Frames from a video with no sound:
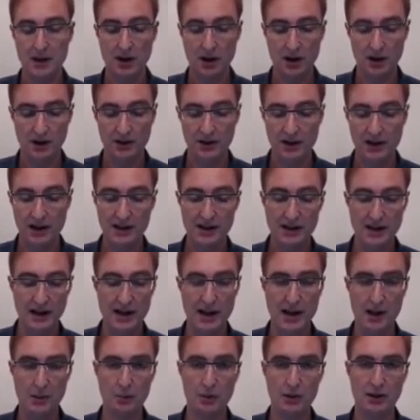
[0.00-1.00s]
On the other
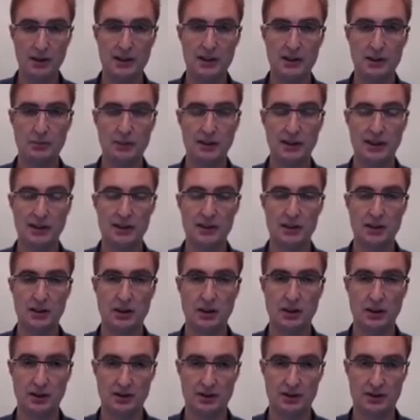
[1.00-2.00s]
hand, we'll end up with less
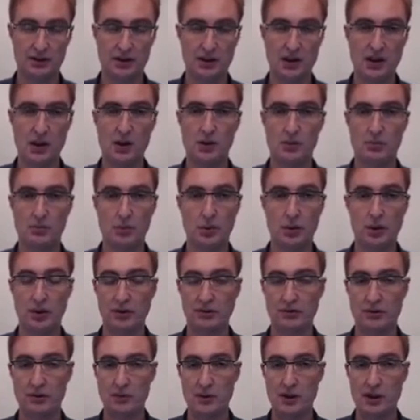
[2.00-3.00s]
loss. More
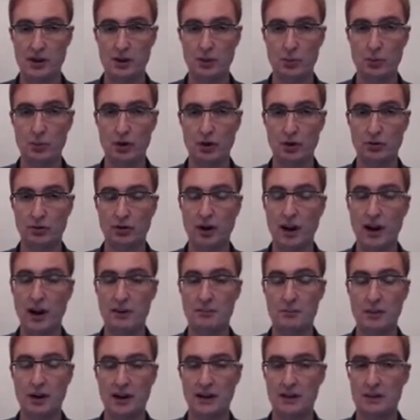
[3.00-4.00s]
information will
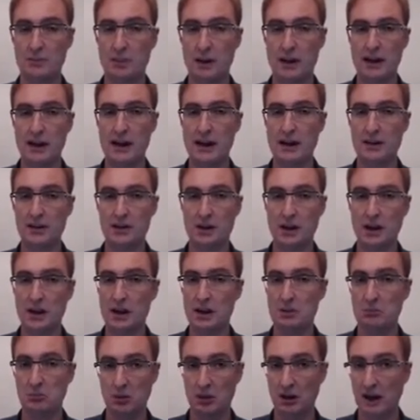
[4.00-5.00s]
arrive by its playout
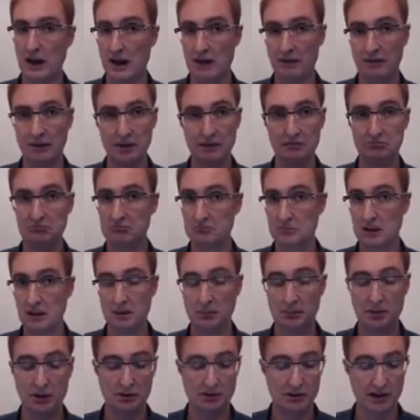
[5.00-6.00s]
time, we'll have it, it'll
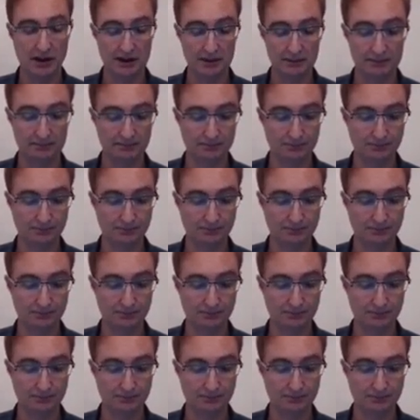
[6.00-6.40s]
be great.